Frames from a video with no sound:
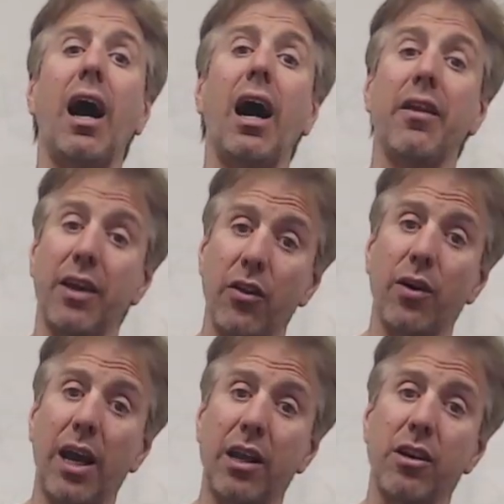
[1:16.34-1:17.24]
On the other
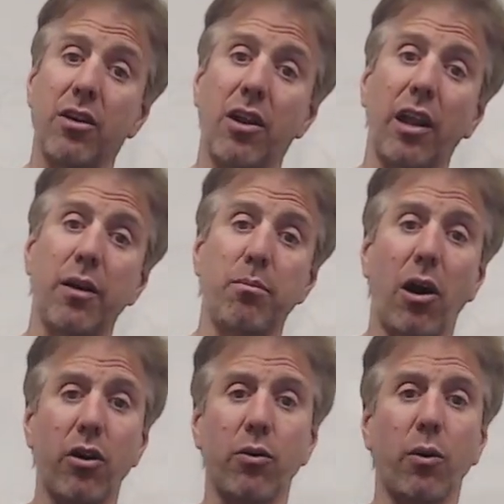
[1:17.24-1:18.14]
hand, Dolly
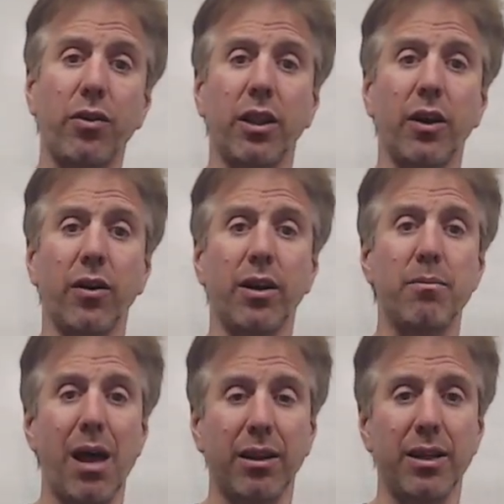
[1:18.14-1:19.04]
Parton wrote the lyric and
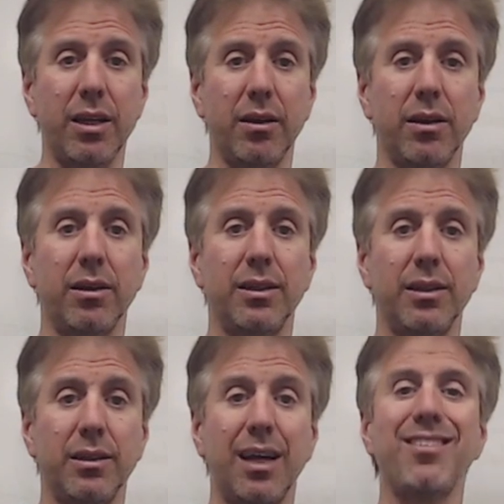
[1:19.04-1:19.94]
melody.
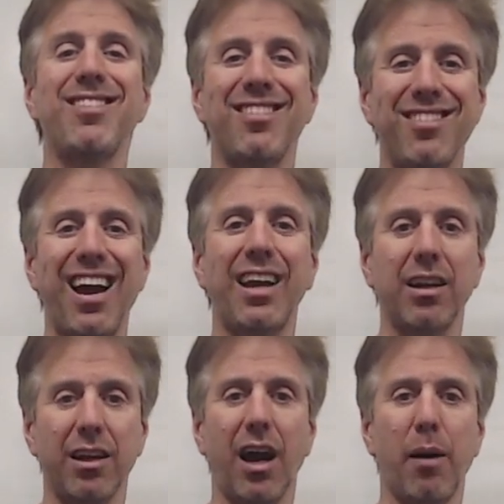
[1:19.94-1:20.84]
That is the
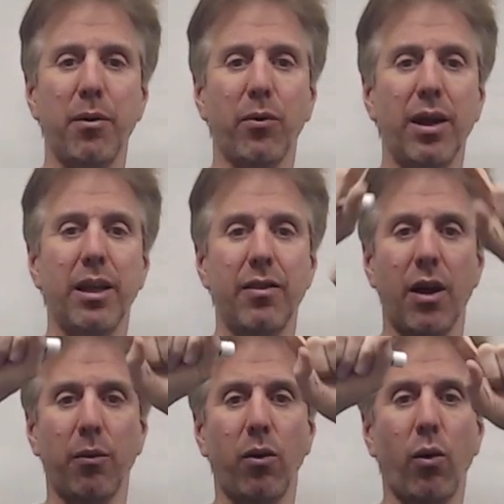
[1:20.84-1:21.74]
second copyright in that
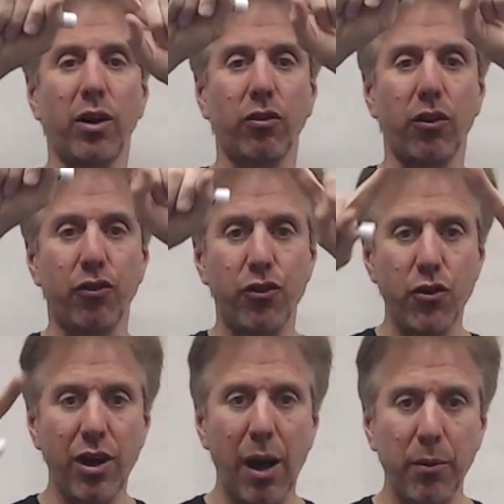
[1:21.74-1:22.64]
recording. So there's 2
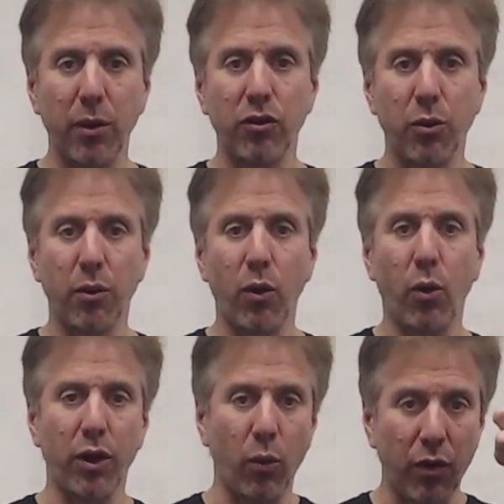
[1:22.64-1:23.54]
copyrights in the
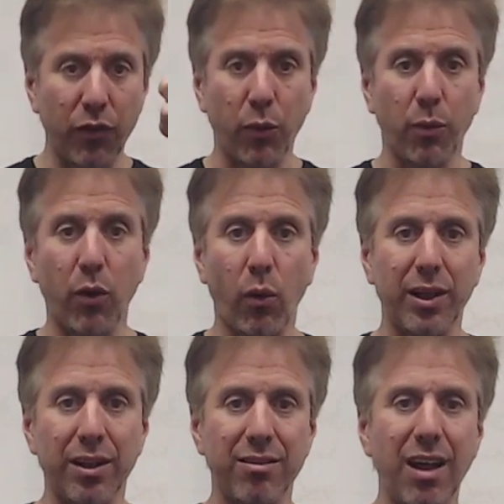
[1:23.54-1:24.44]
recording, one for the recording
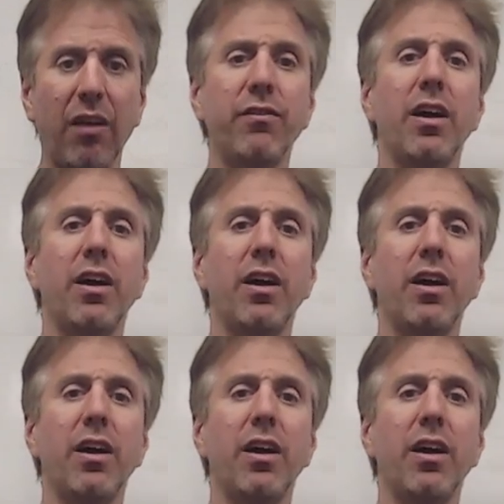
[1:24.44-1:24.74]
itself